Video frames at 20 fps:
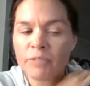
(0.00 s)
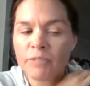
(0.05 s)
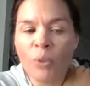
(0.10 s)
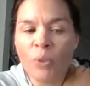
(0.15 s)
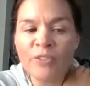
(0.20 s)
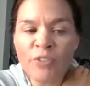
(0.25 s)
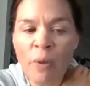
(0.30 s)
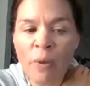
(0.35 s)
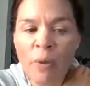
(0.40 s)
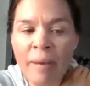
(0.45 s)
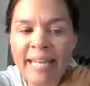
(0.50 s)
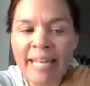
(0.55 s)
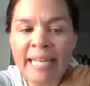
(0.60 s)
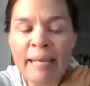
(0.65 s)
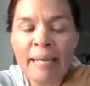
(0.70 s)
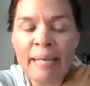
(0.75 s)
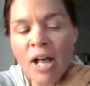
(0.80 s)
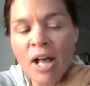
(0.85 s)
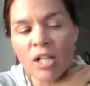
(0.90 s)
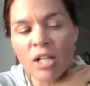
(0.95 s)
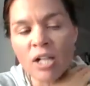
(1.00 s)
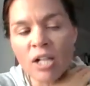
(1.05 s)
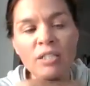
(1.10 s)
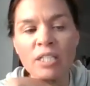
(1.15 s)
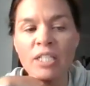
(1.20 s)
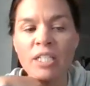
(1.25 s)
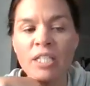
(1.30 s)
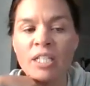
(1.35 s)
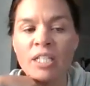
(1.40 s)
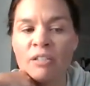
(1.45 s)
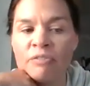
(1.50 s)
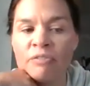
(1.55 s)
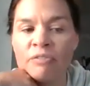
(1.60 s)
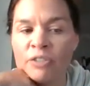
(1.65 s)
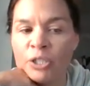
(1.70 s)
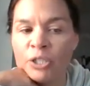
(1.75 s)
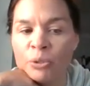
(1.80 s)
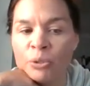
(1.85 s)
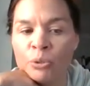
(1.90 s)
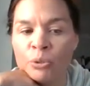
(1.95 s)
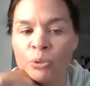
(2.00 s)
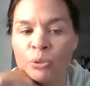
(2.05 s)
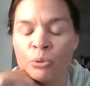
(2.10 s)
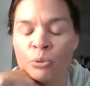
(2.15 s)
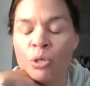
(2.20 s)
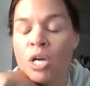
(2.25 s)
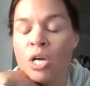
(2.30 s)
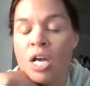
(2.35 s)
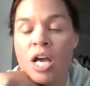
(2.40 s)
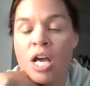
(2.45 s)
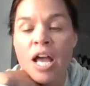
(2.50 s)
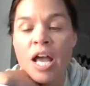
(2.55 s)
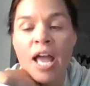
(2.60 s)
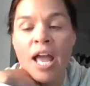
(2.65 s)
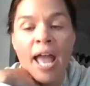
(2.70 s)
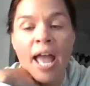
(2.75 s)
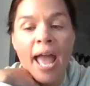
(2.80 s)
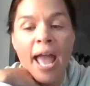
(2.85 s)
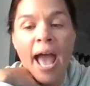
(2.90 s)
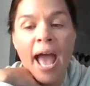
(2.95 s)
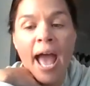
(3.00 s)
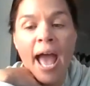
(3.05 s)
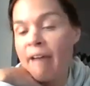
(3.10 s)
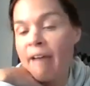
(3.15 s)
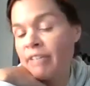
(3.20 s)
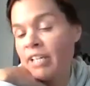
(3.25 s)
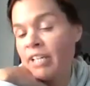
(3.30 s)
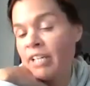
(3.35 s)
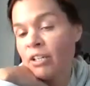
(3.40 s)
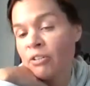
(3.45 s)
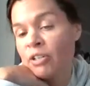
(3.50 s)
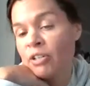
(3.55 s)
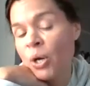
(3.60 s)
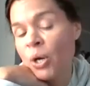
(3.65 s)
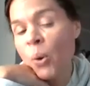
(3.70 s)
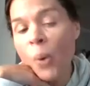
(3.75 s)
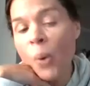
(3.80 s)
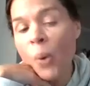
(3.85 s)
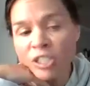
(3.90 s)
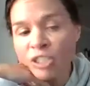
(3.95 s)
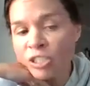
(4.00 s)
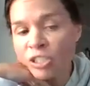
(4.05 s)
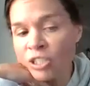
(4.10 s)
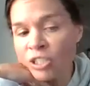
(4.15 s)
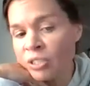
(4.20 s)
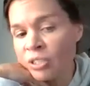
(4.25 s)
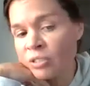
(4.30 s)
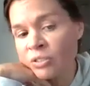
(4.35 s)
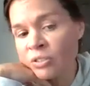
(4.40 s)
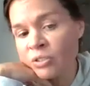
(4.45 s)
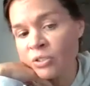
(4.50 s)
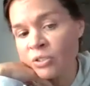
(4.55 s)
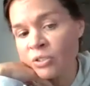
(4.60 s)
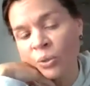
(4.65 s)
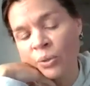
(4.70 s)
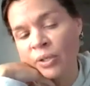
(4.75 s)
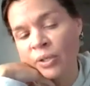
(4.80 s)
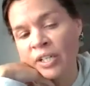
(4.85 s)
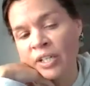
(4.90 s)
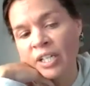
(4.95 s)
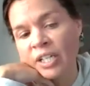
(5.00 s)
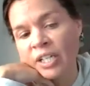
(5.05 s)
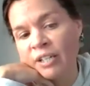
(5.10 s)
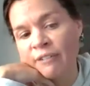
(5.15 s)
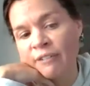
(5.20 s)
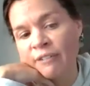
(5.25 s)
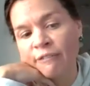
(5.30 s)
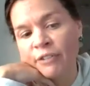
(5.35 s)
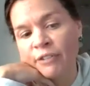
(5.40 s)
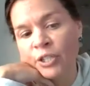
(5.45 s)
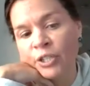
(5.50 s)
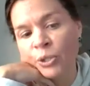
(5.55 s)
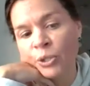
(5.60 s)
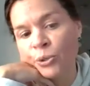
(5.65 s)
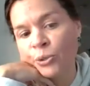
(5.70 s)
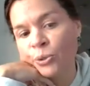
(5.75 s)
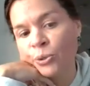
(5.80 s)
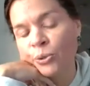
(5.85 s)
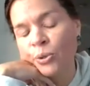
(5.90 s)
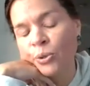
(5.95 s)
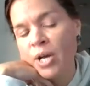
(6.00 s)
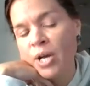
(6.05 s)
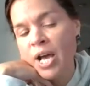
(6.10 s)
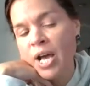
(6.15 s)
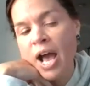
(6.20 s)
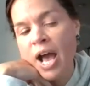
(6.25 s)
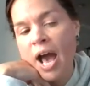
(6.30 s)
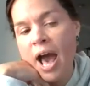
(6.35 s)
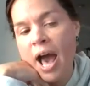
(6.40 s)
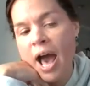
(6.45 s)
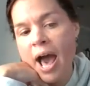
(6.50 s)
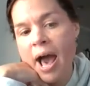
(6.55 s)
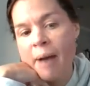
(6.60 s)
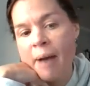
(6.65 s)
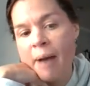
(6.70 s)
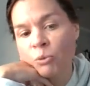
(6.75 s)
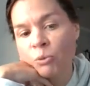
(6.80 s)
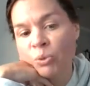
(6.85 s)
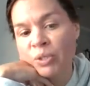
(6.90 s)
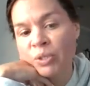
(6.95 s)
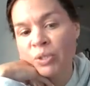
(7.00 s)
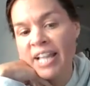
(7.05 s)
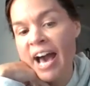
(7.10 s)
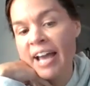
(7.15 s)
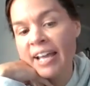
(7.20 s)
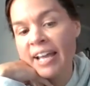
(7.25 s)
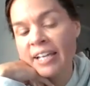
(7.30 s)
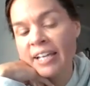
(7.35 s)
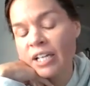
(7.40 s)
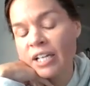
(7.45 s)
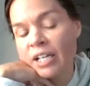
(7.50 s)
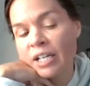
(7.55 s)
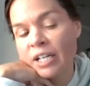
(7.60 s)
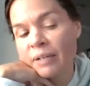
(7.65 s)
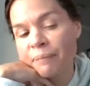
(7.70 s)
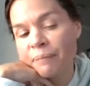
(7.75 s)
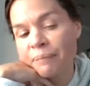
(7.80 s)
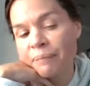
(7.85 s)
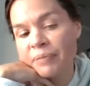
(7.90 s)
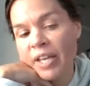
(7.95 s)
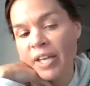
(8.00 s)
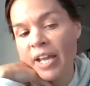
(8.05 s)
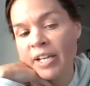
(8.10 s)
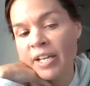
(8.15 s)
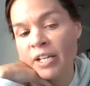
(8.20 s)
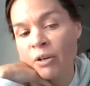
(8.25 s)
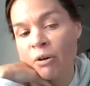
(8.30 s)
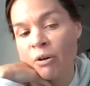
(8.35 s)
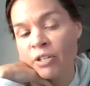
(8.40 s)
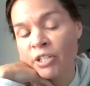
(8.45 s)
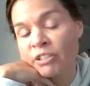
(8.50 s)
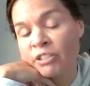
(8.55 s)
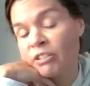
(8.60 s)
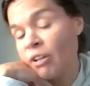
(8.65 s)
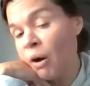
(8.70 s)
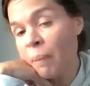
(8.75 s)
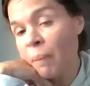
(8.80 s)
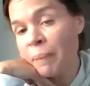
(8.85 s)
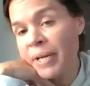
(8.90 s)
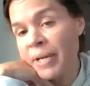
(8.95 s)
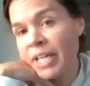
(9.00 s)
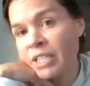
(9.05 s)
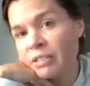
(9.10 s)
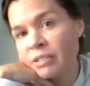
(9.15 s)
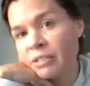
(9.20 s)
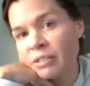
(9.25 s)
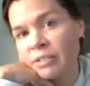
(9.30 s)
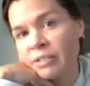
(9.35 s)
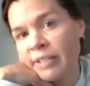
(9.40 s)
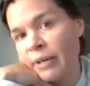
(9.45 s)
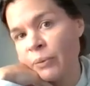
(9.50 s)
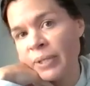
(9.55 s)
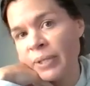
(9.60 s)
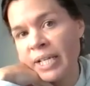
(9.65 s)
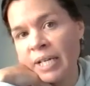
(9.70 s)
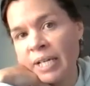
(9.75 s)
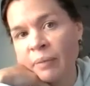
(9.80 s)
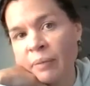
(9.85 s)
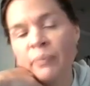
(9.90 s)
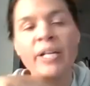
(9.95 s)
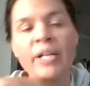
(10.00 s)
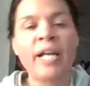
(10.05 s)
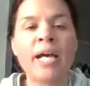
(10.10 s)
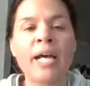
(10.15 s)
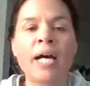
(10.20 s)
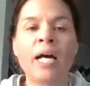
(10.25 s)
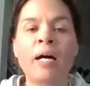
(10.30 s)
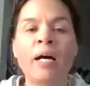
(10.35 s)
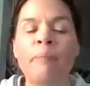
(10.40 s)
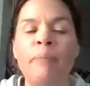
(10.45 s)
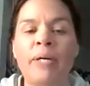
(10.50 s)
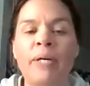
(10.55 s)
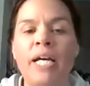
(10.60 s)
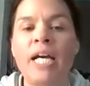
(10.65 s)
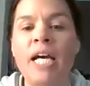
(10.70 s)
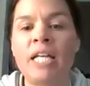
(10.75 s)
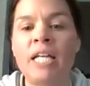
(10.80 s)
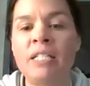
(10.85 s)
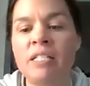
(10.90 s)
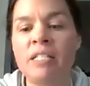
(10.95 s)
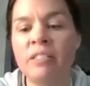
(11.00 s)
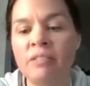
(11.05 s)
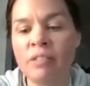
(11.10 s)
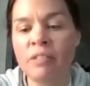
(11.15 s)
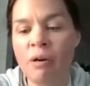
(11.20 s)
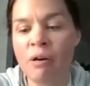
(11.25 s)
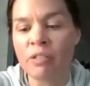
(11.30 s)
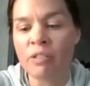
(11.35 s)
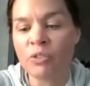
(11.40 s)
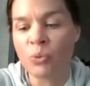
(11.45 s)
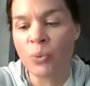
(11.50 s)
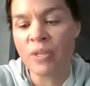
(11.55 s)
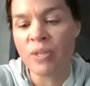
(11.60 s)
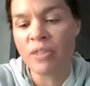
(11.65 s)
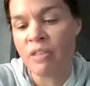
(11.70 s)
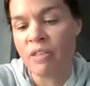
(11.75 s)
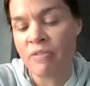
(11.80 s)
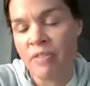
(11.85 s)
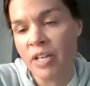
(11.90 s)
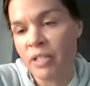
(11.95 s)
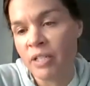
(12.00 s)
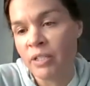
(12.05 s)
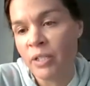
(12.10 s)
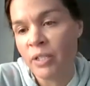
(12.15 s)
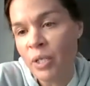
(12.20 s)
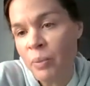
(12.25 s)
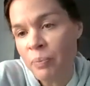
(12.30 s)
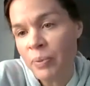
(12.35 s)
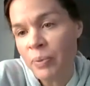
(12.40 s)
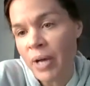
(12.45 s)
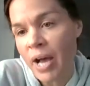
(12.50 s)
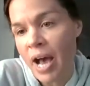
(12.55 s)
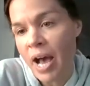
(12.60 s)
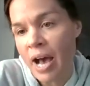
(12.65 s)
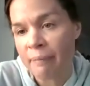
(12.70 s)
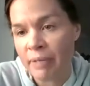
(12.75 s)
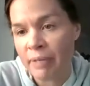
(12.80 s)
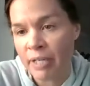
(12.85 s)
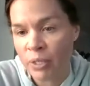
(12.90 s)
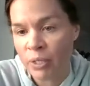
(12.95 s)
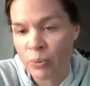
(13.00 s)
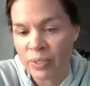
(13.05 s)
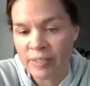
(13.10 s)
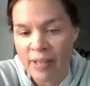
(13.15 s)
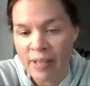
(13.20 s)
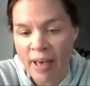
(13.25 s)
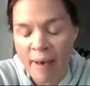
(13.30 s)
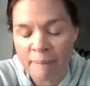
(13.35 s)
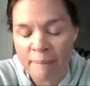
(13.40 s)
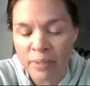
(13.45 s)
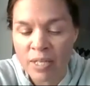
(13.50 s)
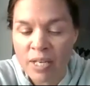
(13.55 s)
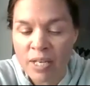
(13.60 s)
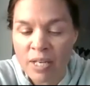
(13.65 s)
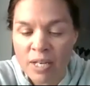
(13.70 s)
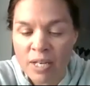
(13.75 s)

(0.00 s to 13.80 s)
also my email, if you have any other questions or if you would like any other topics that we can bring up and discuss within the group. I know Wasam,